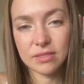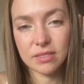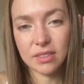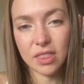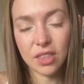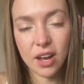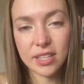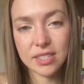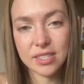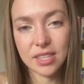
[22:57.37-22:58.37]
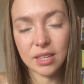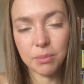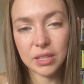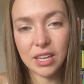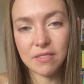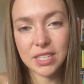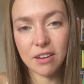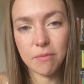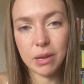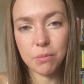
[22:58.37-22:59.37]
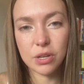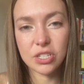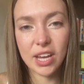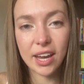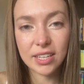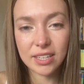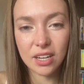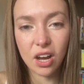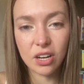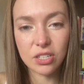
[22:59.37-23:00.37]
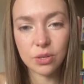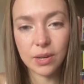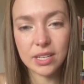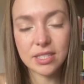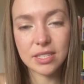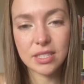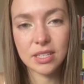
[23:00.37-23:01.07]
the thoughts and the beliefs that have been projected onto us,